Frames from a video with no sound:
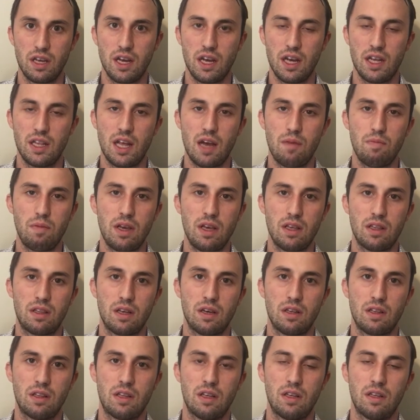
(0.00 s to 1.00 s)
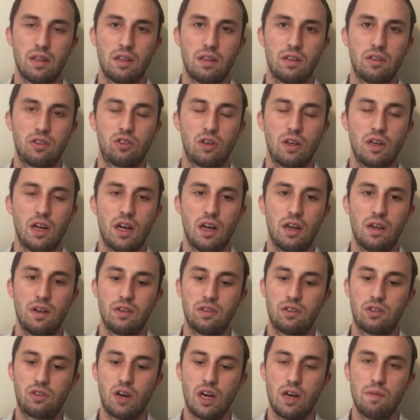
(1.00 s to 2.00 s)
And that means, does the
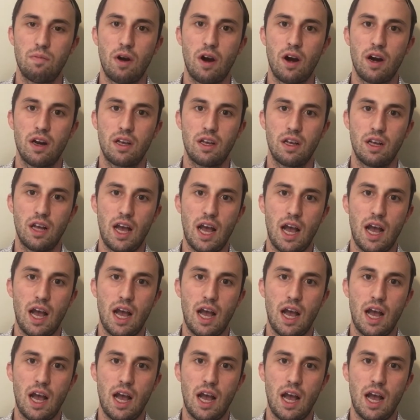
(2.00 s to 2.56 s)
trademark